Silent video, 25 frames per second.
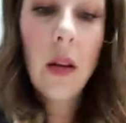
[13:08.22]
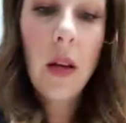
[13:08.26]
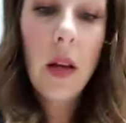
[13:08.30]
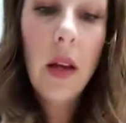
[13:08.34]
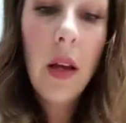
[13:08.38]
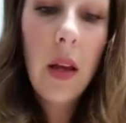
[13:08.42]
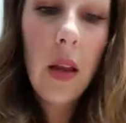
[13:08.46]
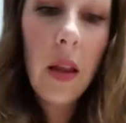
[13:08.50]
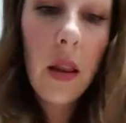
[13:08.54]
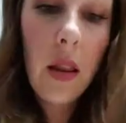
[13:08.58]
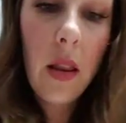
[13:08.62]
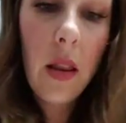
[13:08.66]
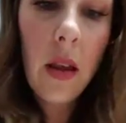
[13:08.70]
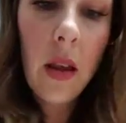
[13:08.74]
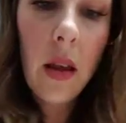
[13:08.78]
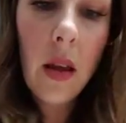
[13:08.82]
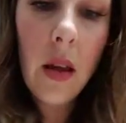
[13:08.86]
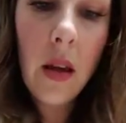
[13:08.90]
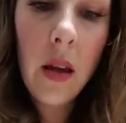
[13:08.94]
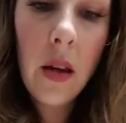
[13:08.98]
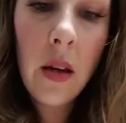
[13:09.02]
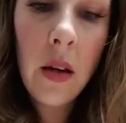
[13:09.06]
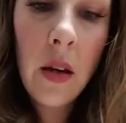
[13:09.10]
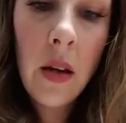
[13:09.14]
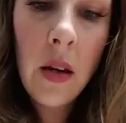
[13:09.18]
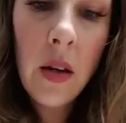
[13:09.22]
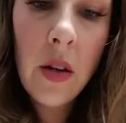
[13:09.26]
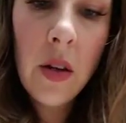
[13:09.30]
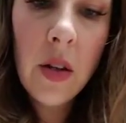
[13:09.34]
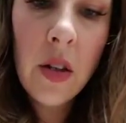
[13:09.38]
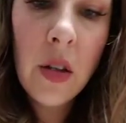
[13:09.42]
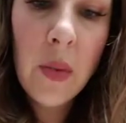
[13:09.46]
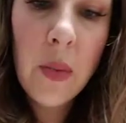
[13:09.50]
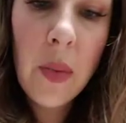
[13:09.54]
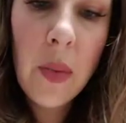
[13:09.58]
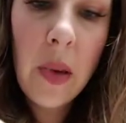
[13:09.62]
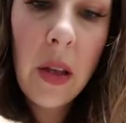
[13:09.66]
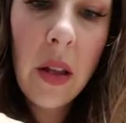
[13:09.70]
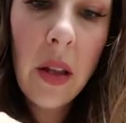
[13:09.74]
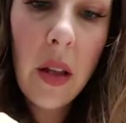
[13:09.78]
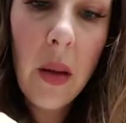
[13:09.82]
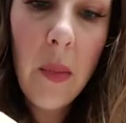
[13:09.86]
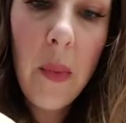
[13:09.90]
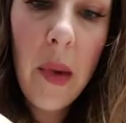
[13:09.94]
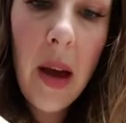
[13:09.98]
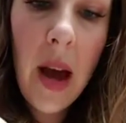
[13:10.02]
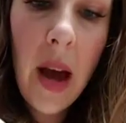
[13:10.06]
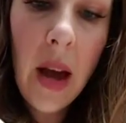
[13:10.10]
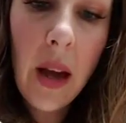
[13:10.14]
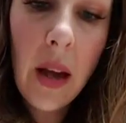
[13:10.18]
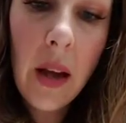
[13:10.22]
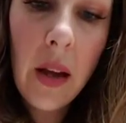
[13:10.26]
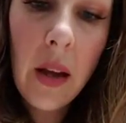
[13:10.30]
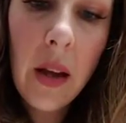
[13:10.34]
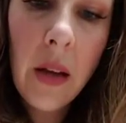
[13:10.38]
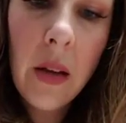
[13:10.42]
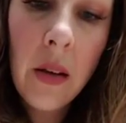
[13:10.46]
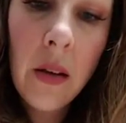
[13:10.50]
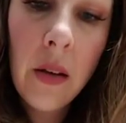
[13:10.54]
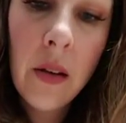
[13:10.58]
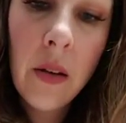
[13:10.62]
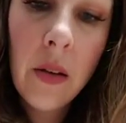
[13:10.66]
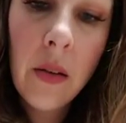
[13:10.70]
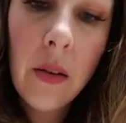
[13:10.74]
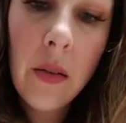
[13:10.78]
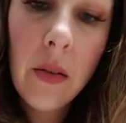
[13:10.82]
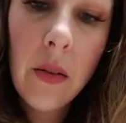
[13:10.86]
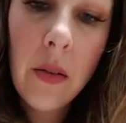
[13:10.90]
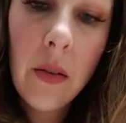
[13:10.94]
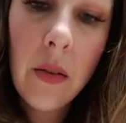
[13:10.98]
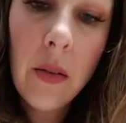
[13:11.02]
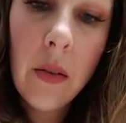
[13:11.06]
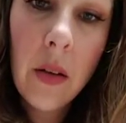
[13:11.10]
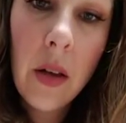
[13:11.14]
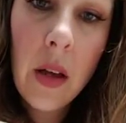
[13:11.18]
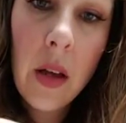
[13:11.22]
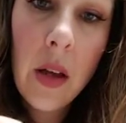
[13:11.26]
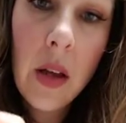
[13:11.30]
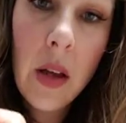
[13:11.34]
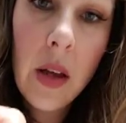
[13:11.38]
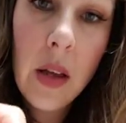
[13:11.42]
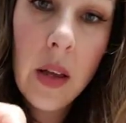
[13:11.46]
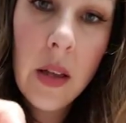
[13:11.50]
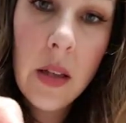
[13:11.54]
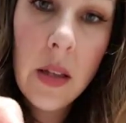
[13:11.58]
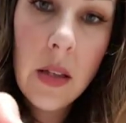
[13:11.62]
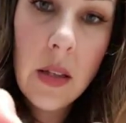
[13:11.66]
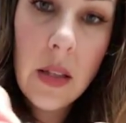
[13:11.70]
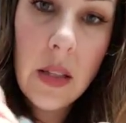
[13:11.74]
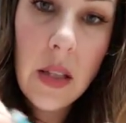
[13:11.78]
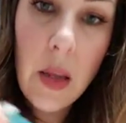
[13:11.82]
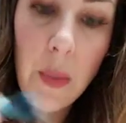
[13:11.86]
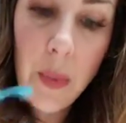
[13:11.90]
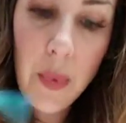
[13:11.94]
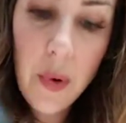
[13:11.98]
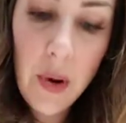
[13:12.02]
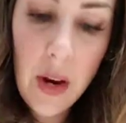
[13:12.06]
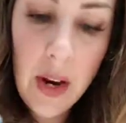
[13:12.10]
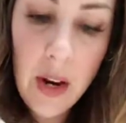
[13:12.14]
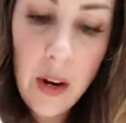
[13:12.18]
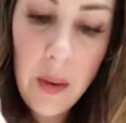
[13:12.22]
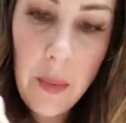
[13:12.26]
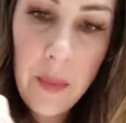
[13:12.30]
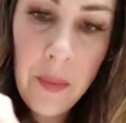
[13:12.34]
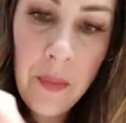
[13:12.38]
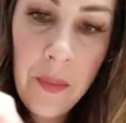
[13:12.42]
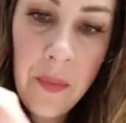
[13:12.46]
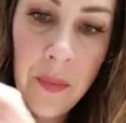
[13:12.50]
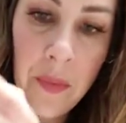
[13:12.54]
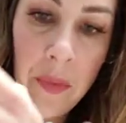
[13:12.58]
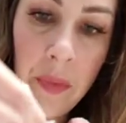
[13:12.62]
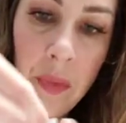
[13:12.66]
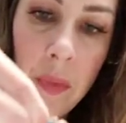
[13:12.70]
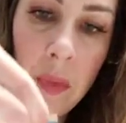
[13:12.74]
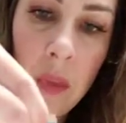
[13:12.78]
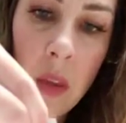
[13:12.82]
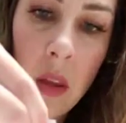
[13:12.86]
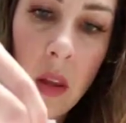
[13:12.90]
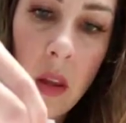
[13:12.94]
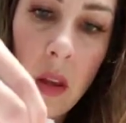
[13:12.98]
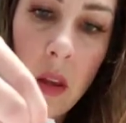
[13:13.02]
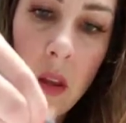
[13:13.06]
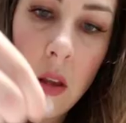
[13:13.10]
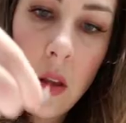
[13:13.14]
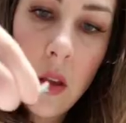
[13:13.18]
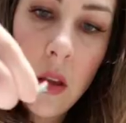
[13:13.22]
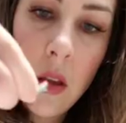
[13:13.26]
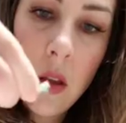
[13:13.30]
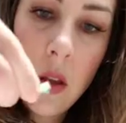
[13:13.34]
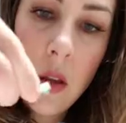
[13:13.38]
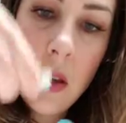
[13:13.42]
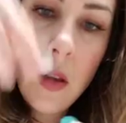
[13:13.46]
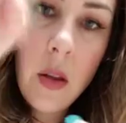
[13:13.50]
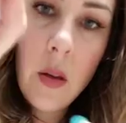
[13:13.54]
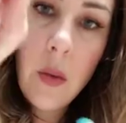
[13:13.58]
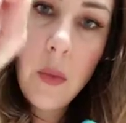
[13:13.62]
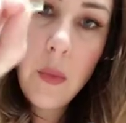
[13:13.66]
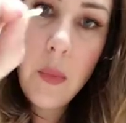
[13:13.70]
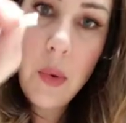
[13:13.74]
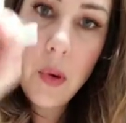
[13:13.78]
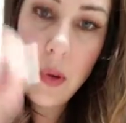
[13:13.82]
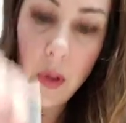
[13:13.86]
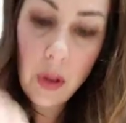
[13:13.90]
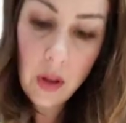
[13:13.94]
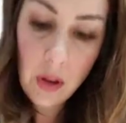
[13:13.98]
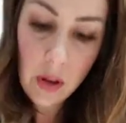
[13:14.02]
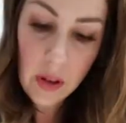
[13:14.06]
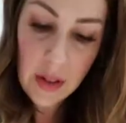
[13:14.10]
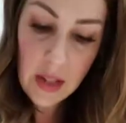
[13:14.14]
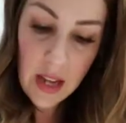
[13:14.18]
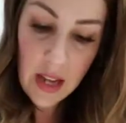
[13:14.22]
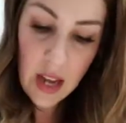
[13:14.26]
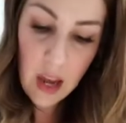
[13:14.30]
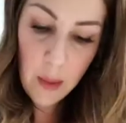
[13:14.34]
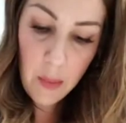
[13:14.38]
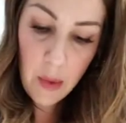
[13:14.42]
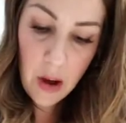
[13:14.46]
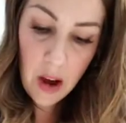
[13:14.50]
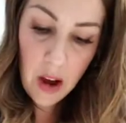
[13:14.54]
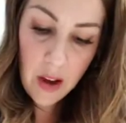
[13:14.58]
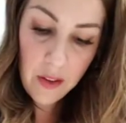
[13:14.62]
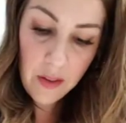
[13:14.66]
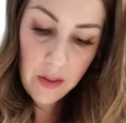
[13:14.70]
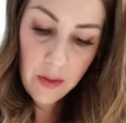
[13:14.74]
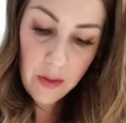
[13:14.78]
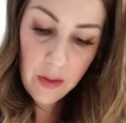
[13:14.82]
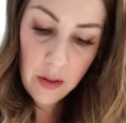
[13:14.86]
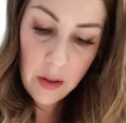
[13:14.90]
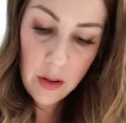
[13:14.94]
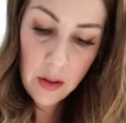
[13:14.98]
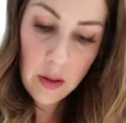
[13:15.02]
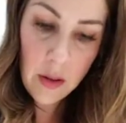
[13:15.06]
and then you just peel it back, separate them, pull the little tab off.